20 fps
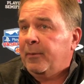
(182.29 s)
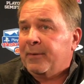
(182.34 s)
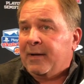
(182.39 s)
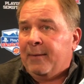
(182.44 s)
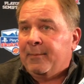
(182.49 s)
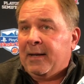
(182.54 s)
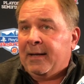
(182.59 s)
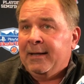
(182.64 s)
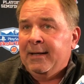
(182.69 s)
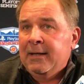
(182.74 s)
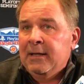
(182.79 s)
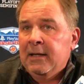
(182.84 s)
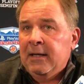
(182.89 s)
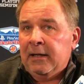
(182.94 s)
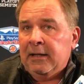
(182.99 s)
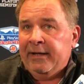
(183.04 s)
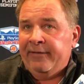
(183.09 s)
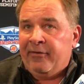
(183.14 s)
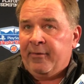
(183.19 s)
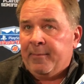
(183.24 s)
But I'm not
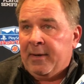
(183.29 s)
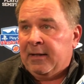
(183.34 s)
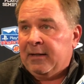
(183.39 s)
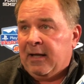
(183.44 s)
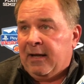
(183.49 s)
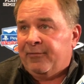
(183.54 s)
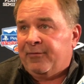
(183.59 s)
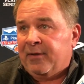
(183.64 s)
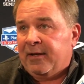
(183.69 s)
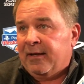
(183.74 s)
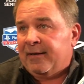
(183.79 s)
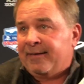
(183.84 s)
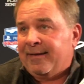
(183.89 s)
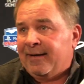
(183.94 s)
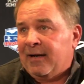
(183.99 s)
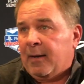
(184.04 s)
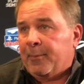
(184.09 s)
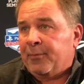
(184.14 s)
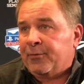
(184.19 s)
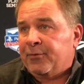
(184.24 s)
living my life to get
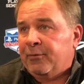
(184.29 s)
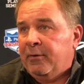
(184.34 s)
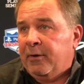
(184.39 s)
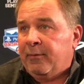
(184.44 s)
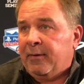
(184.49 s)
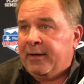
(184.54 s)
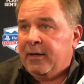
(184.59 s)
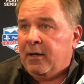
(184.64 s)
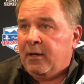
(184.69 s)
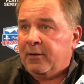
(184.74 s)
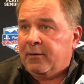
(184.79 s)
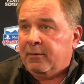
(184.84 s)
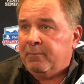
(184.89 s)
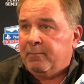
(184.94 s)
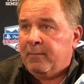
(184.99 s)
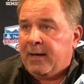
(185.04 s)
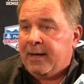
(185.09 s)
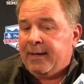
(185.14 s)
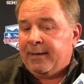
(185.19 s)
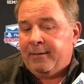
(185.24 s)
that opportunity right now.
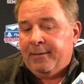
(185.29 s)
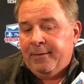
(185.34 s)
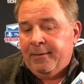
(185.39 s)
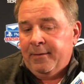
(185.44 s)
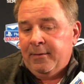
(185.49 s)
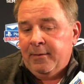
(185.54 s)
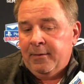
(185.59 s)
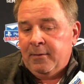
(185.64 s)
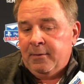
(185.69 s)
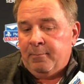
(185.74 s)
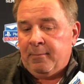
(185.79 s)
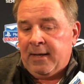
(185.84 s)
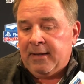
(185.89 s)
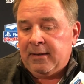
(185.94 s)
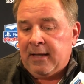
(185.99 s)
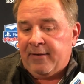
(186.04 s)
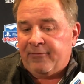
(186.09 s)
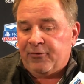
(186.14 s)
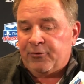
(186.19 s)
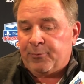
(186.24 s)
My
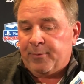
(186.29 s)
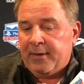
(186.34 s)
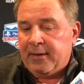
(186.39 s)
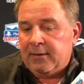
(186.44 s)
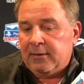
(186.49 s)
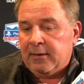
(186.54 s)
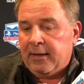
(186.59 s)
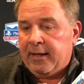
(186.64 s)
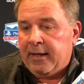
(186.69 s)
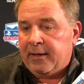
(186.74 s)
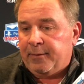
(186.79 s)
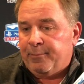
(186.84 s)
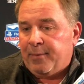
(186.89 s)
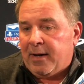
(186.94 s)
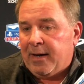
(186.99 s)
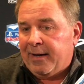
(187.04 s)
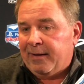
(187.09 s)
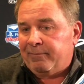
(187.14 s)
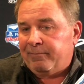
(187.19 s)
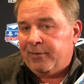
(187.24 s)
life is being led
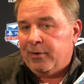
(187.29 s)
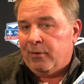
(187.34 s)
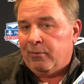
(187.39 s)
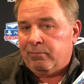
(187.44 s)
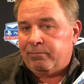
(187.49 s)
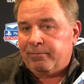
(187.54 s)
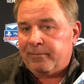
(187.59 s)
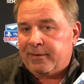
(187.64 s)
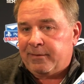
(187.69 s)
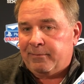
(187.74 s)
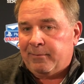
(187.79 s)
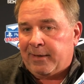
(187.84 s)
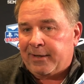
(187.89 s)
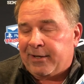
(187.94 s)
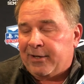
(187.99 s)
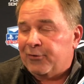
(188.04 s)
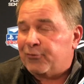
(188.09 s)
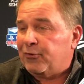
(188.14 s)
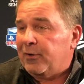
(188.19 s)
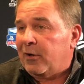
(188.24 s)
by, my
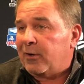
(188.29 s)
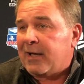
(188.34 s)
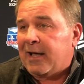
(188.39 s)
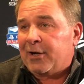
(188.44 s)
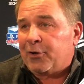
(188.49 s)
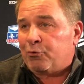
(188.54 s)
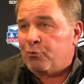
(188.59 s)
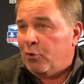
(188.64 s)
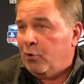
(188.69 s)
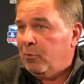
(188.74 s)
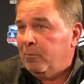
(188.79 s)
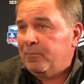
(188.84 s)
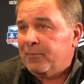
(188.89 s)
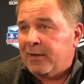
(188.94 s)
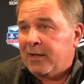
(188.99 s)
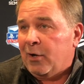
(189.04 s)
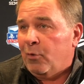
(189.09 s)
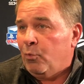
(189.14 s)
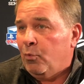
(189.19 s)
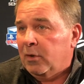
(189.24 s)
kids are now kind of grown.
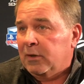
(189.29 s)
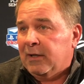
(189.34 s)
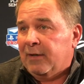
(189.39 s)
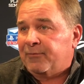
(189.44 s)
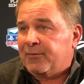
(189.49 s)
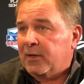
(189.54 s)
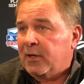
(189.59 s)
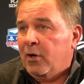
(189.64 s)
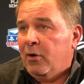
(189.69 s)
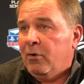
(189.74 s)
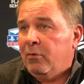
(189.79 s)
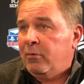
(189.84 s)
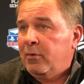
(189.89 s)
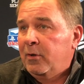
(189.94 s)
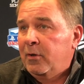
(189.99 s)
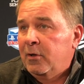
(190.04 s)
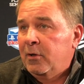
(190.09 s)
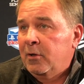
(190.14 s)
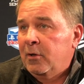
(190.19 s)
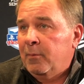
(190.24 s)
Got one left to go,
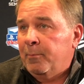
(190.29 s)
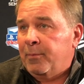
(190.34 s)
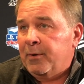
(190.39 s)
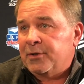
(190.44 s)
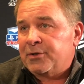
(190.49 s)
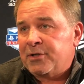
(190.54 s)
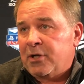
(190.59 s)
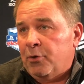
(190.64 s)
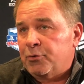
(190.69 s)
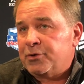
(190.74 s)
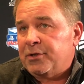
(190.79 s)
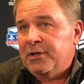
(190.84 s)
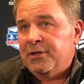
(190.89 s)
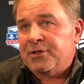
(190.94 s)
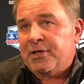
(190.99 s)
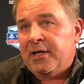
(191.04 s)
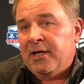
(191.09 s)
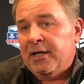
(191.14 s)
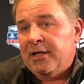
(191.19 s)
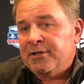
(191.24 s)
but it's coaching
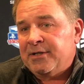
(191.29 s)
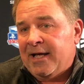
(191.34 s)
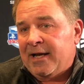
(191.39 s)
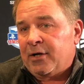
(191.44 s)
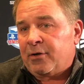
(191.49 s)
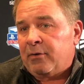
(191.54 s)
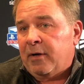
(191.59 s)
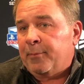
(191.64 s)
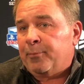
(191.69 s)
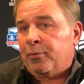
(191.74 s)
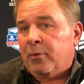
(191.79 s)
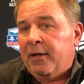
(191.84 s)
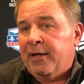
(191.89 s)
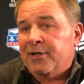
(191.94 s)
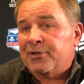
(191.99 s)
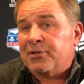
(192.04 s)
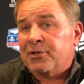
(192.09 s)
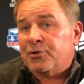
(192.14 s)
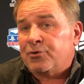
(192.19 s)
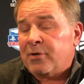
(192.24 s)
these kids at a great
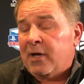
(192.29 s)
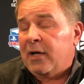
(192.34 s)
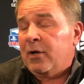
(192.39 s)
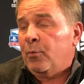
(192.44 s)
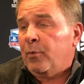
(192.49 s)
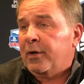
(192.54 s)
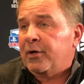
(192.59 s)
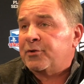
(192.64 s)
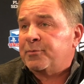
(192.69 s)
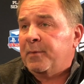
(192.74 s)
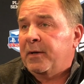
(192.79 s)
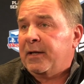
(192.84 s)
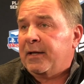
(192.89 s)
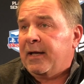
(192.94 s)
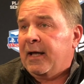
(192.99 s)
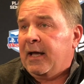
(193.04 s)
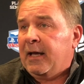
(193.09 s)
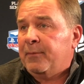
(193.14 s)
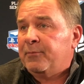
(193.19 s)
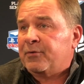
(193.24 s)
place and trying to win as many
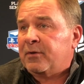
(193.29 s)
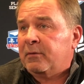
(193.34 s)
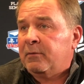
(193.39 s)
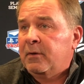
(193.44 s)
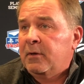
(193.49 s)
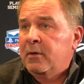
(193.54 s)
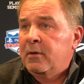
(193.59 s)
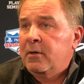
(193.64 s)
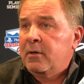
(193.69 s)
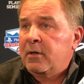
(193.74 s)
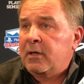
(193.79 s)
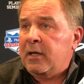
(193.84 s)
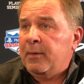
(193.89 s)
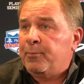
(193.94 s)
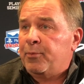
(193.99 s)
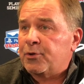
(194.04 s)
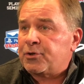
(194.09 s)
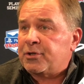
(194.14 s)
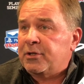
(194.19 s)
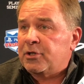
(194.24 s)
games and keep
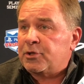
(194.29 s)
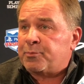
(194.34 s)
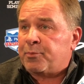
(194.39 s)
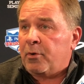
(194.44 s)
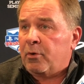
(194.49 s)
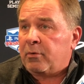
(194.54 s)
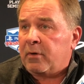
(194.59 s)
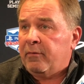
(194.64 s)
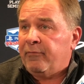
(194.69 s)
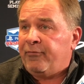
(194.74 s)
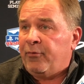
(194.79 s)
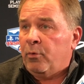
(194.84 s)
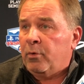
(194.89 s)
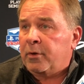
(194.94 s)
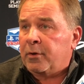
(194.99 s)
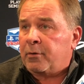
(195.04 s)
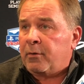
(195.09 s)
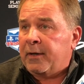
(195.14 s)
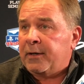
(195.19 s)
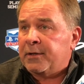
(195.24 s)
pushing this program forward
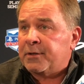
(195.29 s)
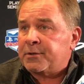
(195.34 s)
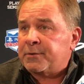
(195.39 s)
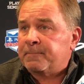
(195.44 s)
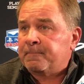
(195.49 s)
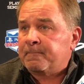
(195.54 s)
to greatness.